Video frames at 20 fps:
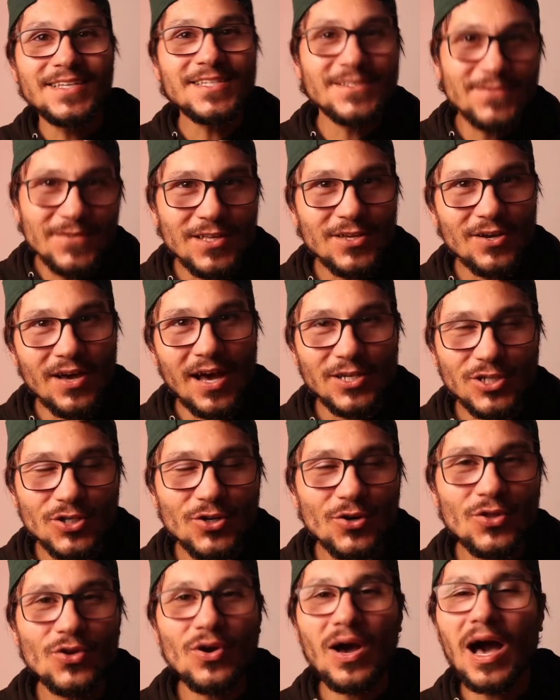this video, I show
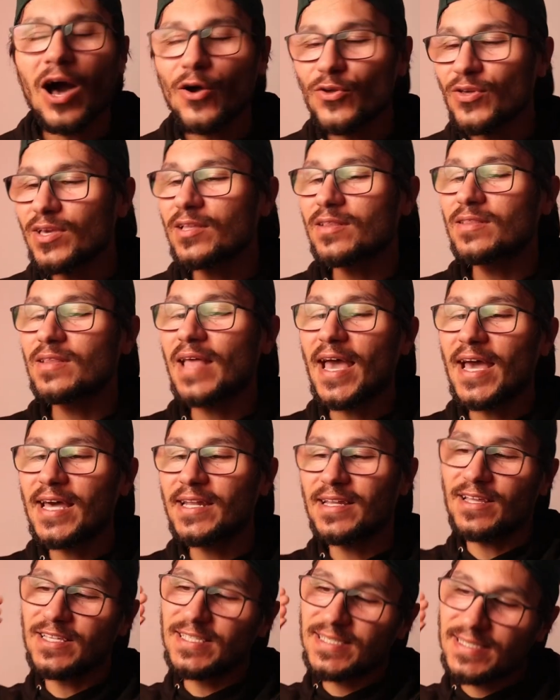you how you can
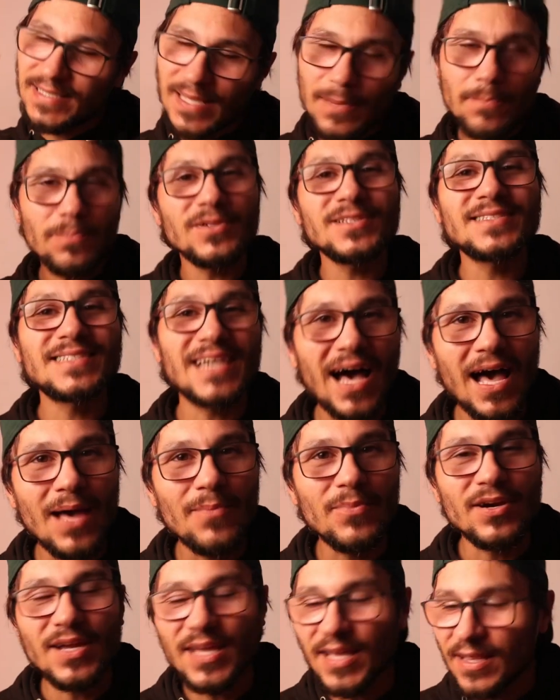add a simple
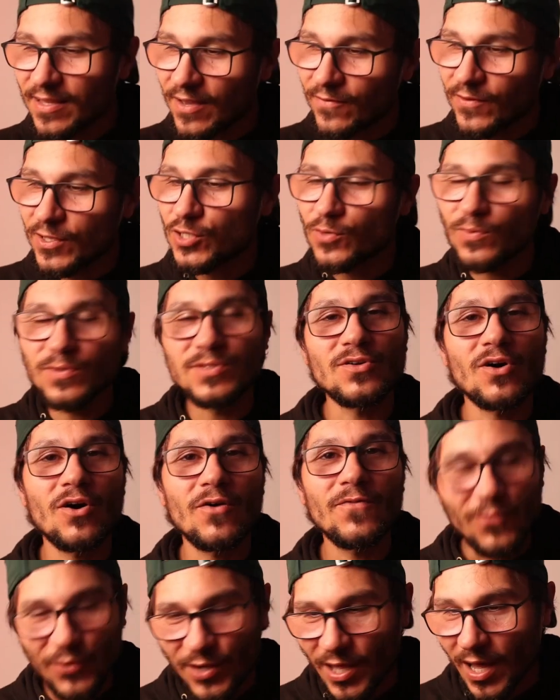timer in DaVinci
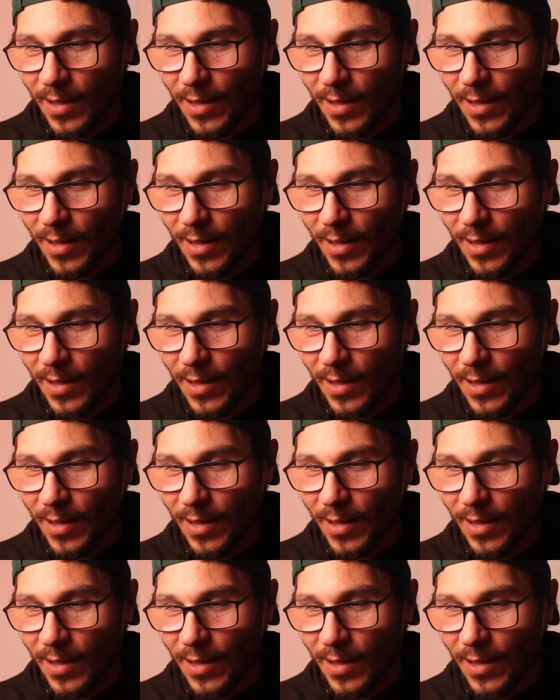Resolve for the